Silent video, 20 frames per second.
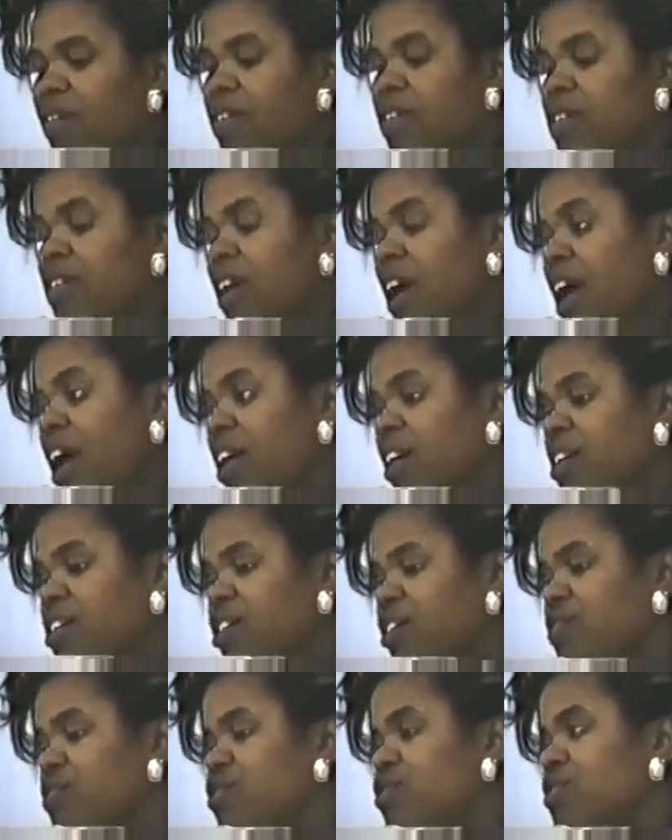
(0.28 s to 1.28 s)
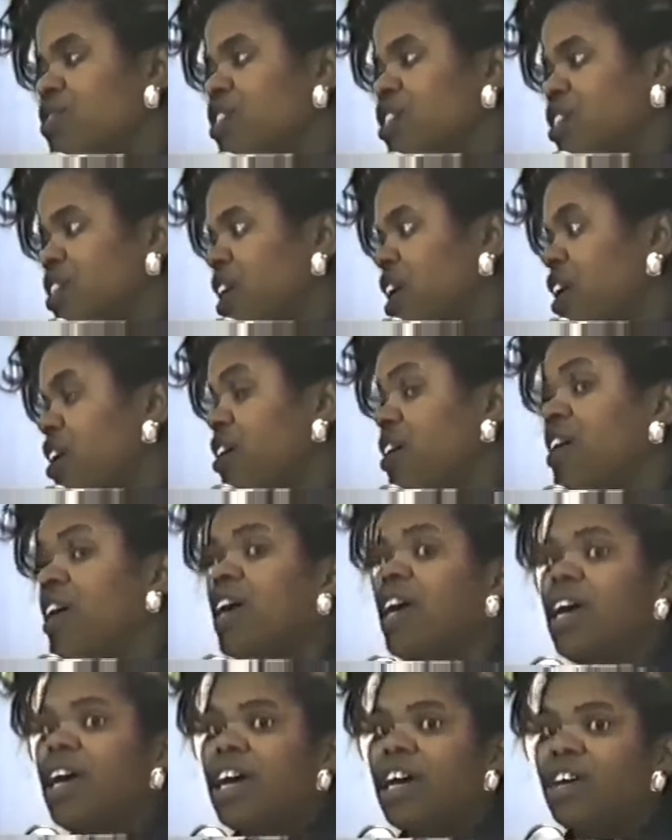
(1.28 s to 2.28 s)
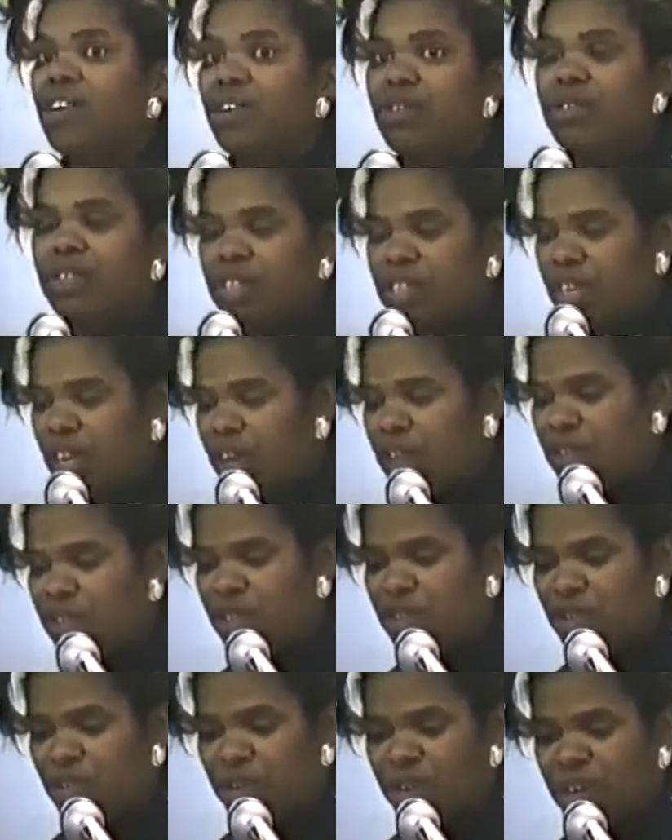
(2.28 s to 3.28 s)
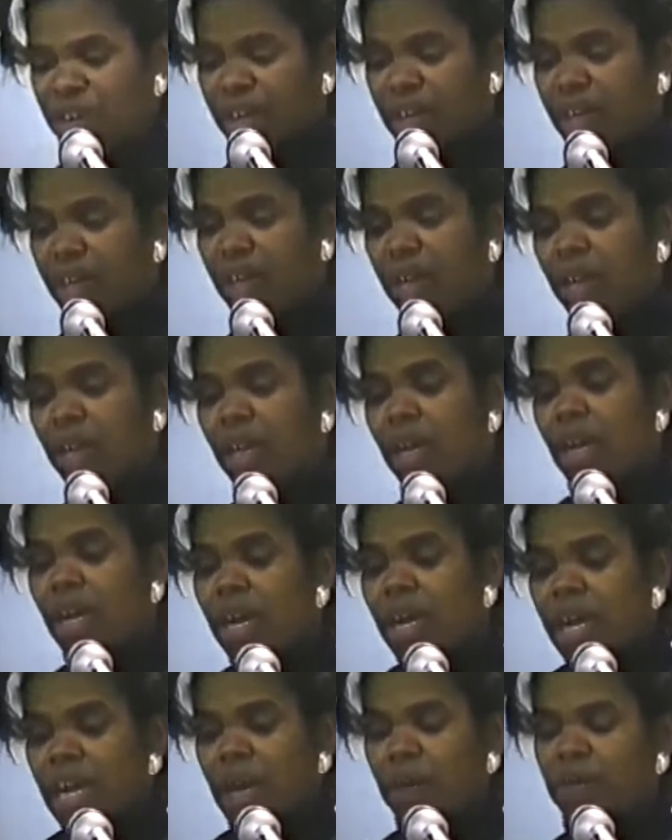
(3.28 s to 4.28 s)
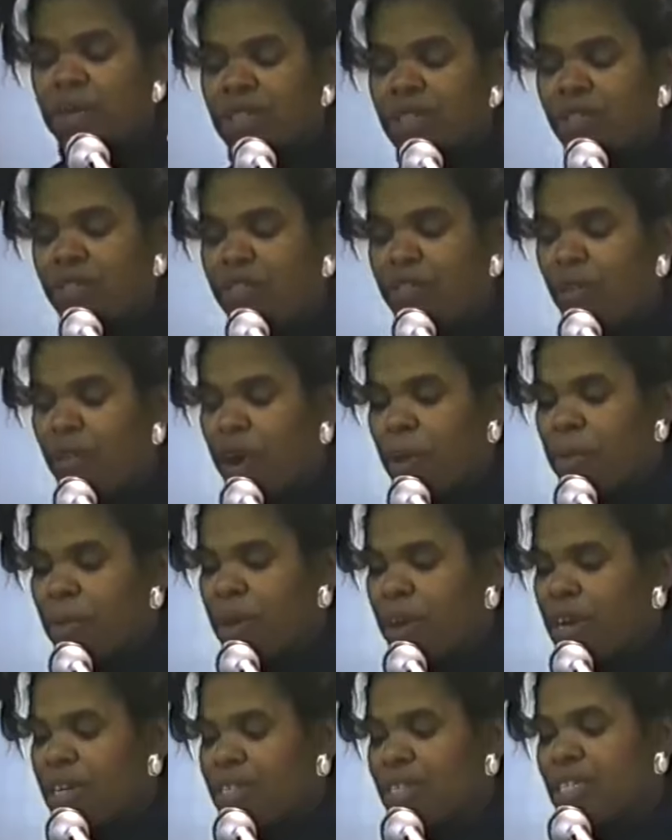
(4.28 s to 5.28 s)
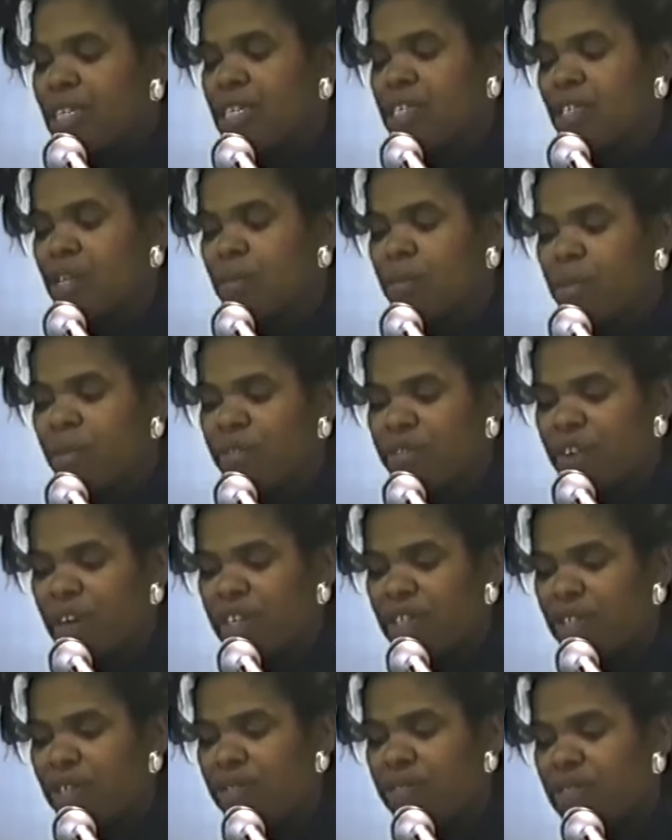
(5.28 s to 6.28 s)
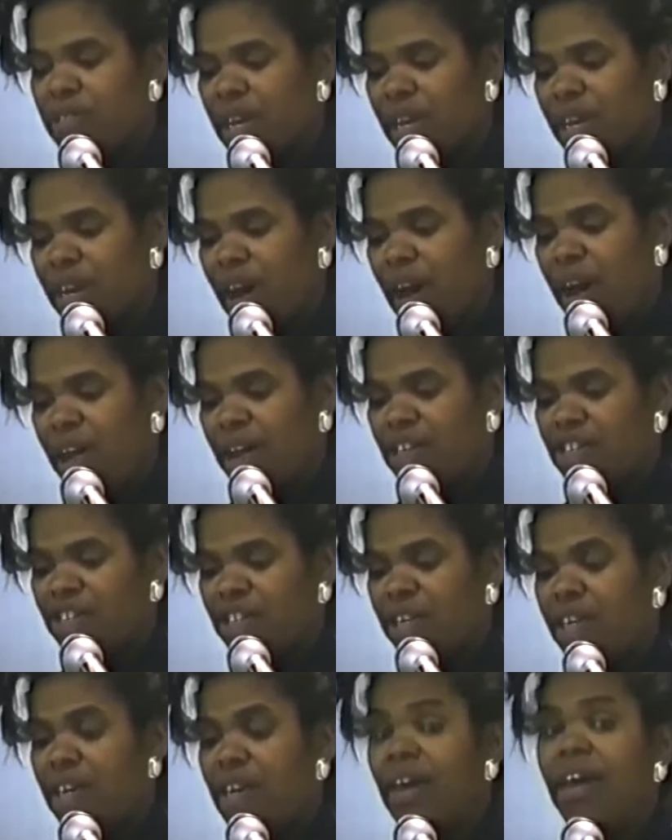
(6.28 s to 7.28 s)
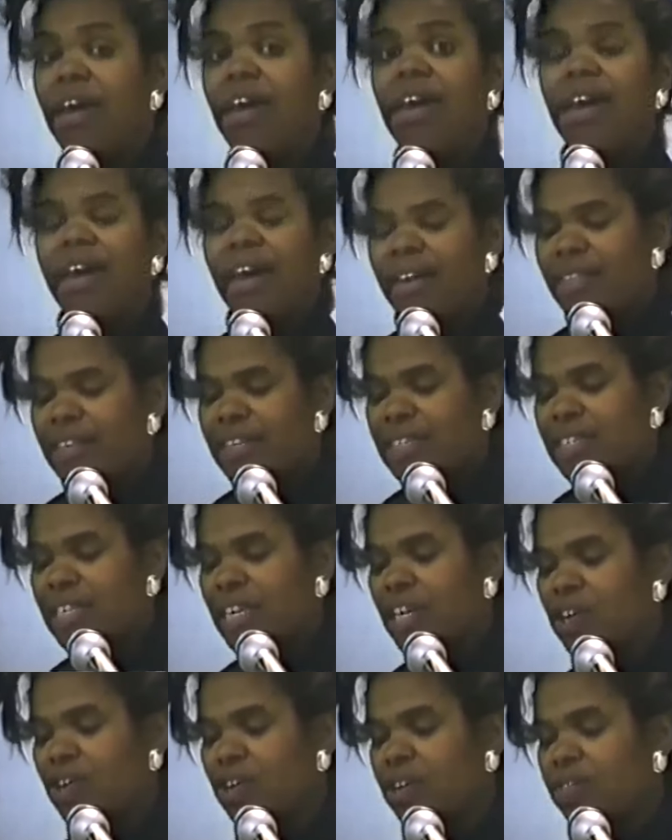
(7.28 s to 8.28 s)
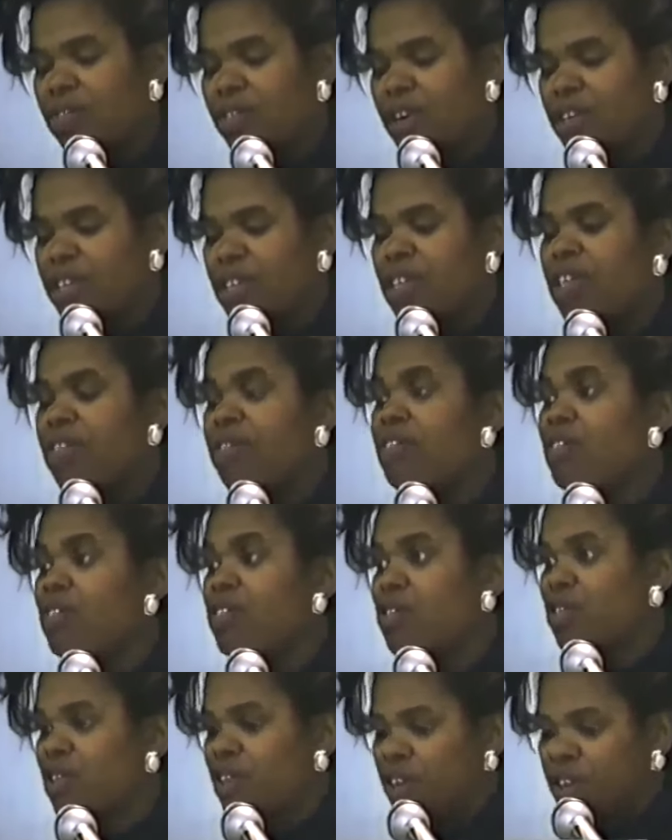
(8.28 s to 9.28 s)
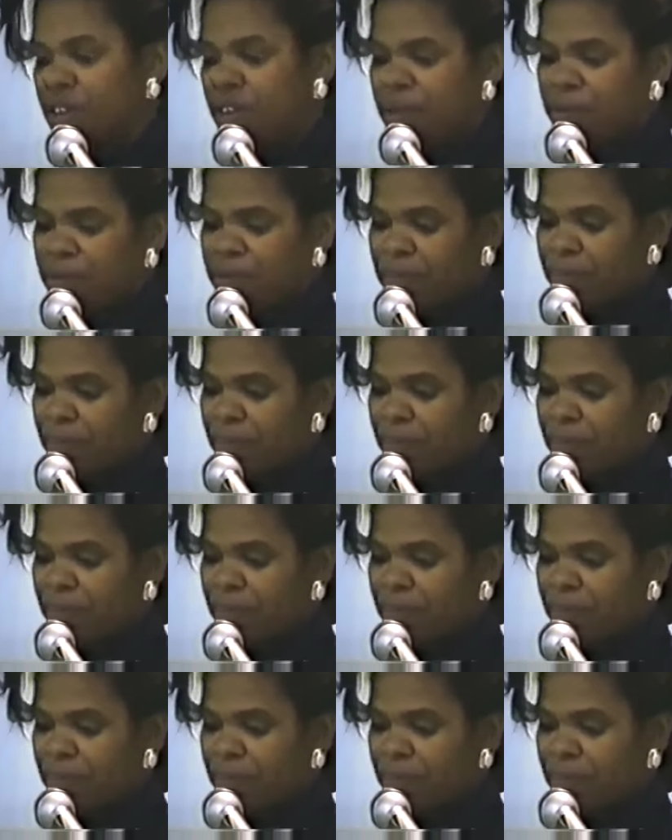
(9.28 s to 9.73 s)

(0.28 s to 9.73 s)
of the College of New Rochelle in New Rochelle, New York. He was a former assistant professor of psychology in the City University of New York.